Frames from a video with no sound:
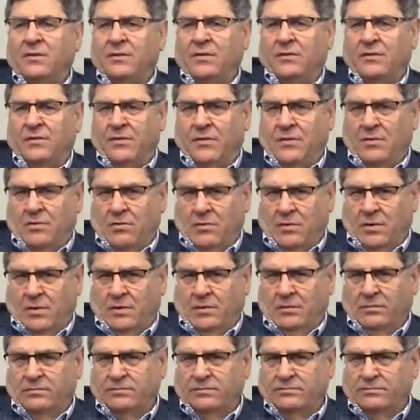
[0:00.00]
There were
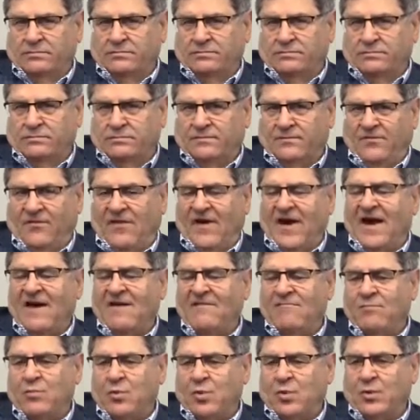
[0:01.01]

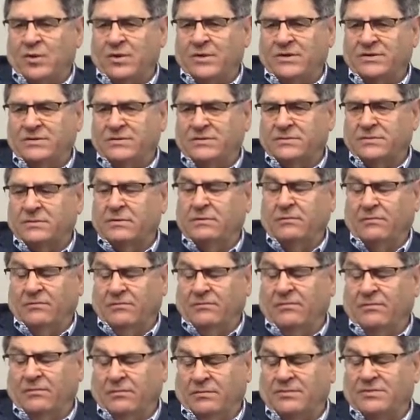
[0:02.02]
five boys, or
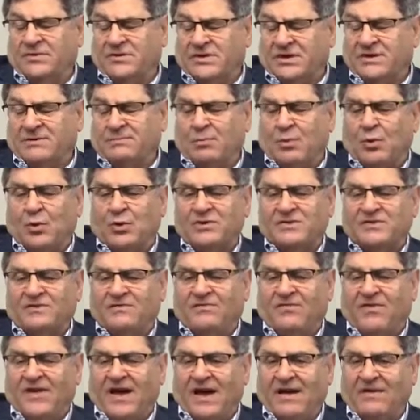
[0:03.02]
six boys and
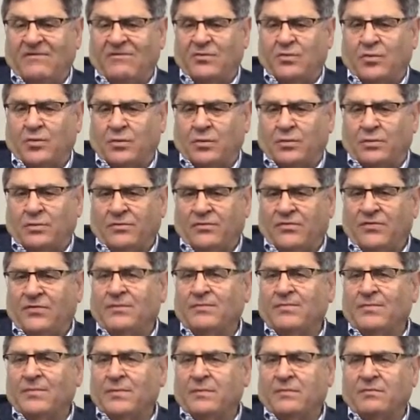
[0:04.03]
five girls,
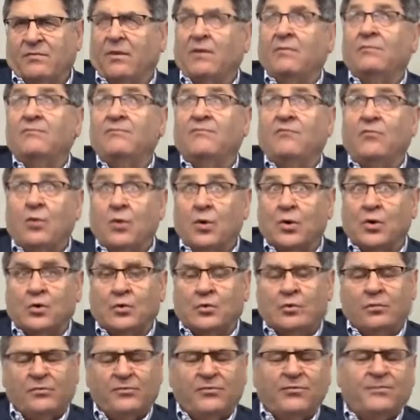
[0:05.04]
four
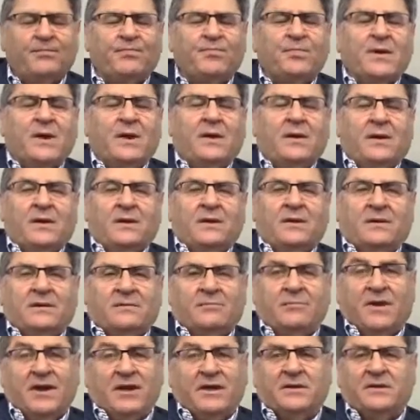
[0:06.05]
girls,
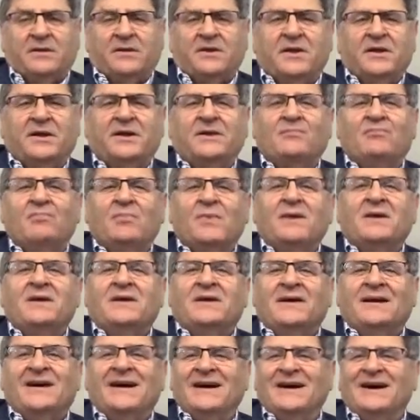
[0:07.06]
make it ten.
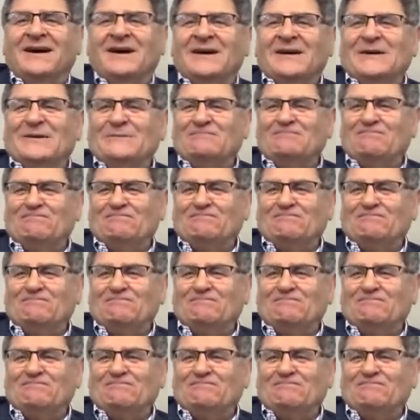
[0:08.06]
Uh,